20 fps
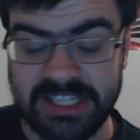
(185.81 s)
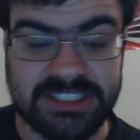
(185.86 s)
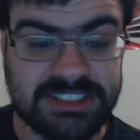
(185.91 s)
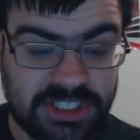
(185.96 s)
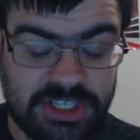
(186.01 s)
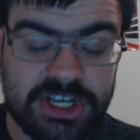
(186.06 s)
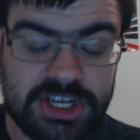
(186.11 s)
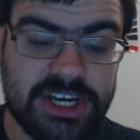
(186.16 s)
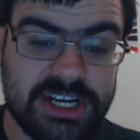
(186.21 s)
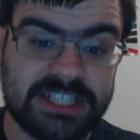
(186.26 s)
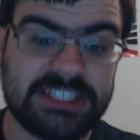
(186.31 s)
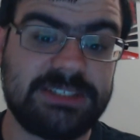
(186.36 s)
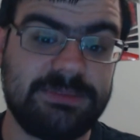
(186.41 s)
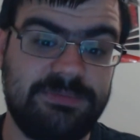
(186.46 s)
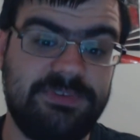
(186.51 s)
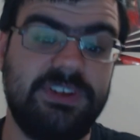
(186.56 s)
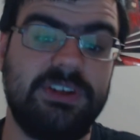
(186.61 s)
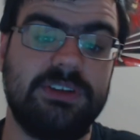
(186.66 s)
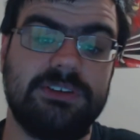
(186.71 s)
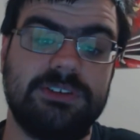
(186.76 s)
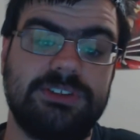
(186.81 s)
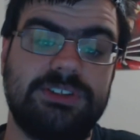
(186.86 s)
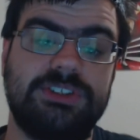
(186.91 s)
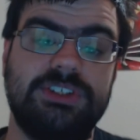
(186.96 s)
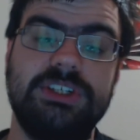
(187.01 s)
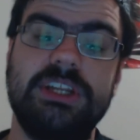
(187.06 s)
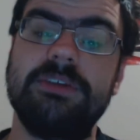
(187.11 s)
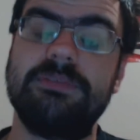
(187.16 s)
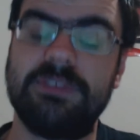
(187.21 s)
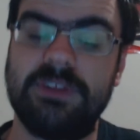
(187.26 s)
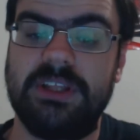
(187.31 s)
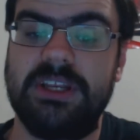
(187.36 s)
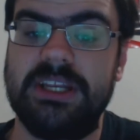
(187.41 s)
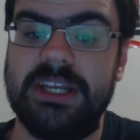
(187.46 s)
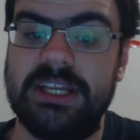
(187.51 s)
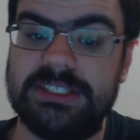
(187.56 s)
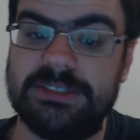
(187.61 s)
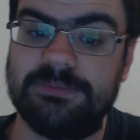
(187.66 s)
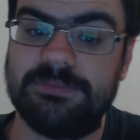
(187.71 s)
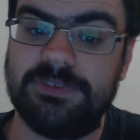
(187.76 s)
If you're gonna get some feels. You're definitely
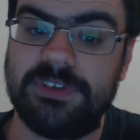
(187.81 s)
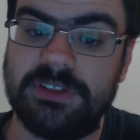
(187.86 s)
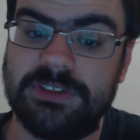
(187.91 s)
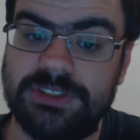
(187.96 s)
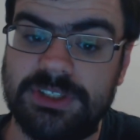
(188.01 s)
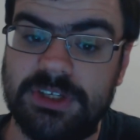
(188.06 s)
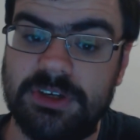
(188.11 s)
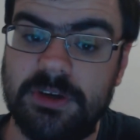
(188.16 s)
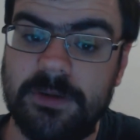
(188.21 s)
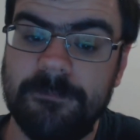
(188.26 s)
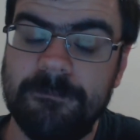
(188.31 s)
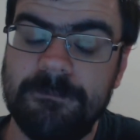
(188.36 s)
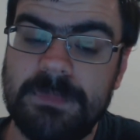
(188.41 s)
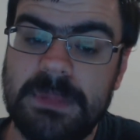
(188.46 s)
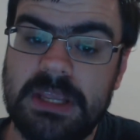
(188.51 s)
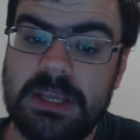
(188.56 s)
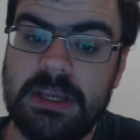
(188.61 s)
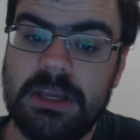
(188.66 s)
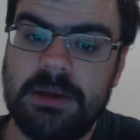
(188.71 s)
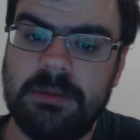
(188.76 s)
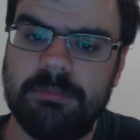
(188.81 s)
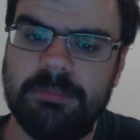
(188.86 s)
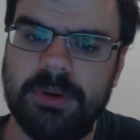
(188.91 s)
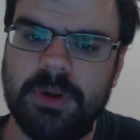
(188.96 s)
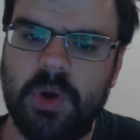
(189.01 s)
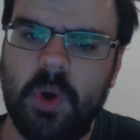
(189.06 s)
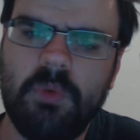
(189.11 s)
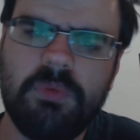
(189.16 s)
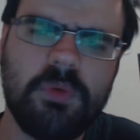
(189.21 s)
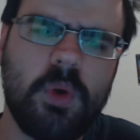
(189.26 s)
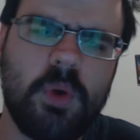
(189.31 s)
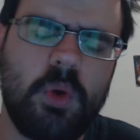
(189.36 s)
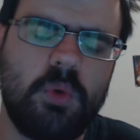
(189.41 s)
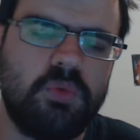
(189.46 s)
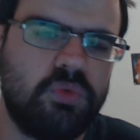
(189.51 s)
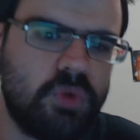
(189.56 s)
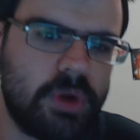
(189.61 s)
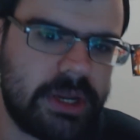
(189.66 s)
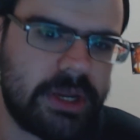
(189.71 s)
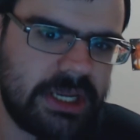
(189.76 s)
gonna get some feels here. But
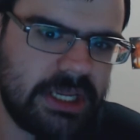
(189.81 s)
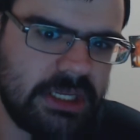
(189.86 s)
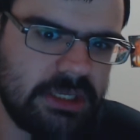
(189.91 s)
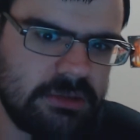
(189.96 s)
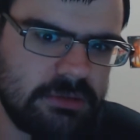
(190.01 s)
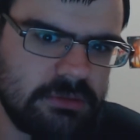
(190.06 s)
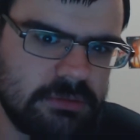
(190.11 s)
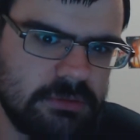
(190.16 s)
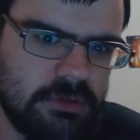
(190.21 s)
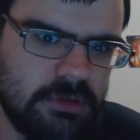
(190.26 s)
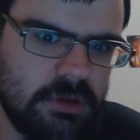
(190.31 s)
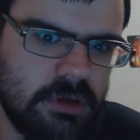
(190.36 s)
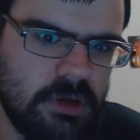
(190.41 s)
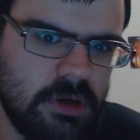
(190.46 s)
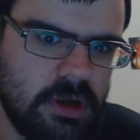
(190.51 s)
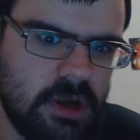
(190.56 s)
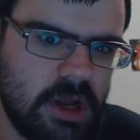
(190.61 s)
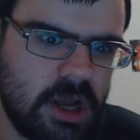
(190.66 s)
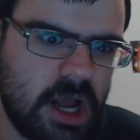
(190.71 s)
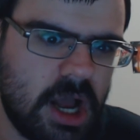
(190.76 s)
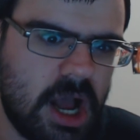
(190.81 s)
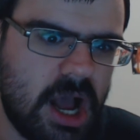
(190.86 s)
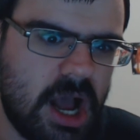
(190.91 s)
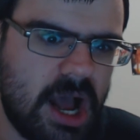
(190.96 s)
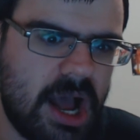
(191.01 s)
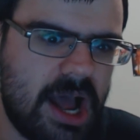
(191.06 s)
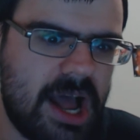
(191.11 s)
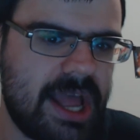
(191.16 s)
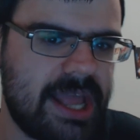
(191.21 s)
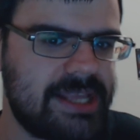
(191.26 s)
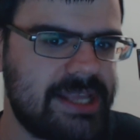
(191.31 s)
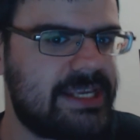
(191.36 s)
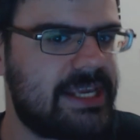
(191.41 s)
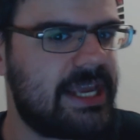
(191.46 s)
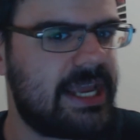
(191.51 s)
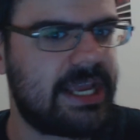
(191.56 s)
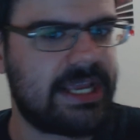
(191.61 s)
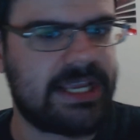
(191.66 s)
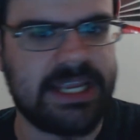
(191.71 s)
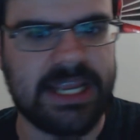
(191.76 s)
overall rating, I
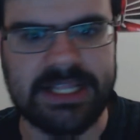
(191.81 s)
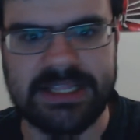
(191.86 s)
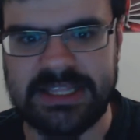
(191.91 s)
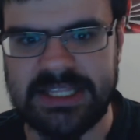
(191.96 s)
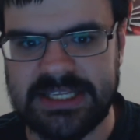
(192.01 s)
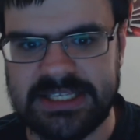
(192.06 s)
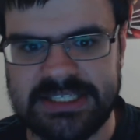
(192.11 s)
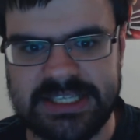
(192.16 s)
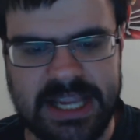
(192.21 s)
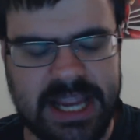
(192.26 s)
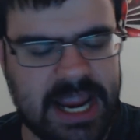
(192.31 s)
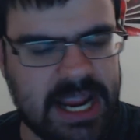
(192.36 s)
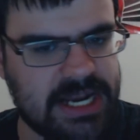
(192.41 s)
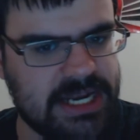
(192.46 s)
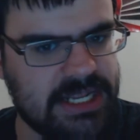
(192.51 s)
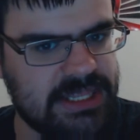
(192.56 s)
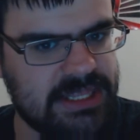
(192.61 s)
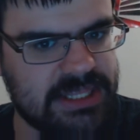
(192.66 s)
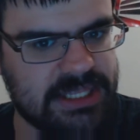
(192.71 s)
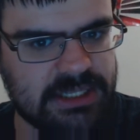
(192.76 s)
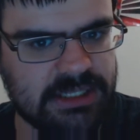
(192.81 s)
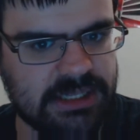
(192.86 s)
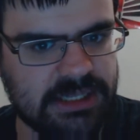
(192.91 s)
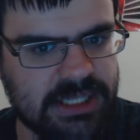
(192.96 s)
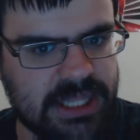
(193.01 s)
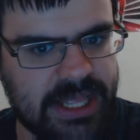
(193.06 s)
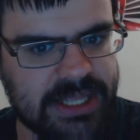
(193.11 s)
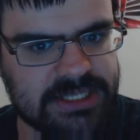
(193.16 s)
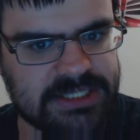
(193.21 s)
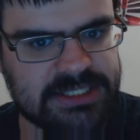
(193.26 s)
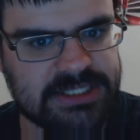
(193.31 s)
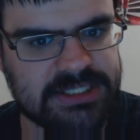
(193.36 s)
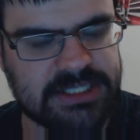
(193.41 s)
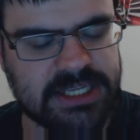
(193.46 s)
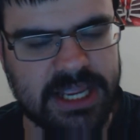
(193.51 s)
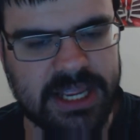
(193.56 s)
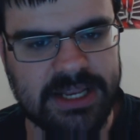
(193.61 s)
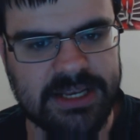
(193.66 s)
can't get this anything less.